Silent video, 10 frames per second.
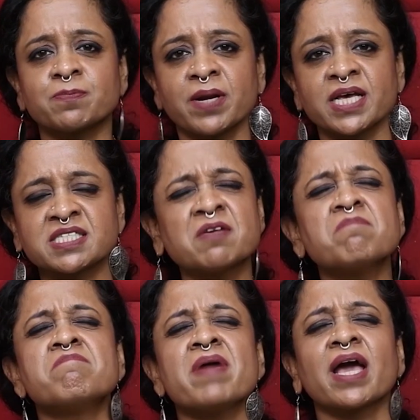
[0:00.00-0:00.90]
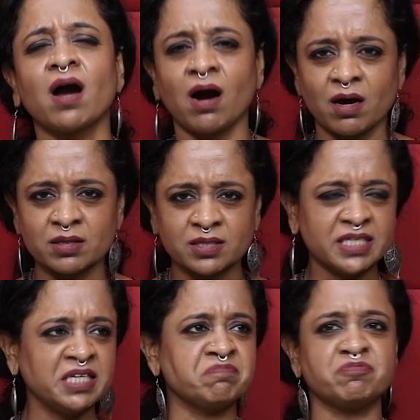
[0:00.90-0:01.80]
place, the Mecca,
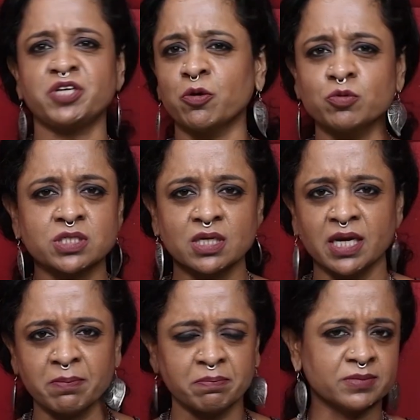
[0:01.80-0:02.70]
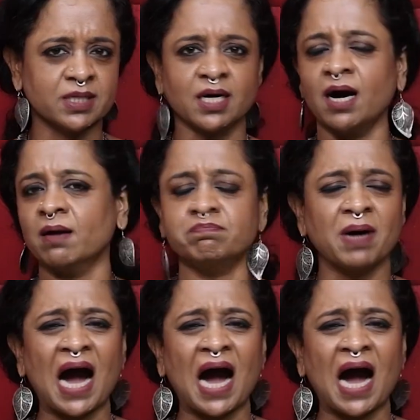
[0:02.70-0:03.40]
the Jerusalem, the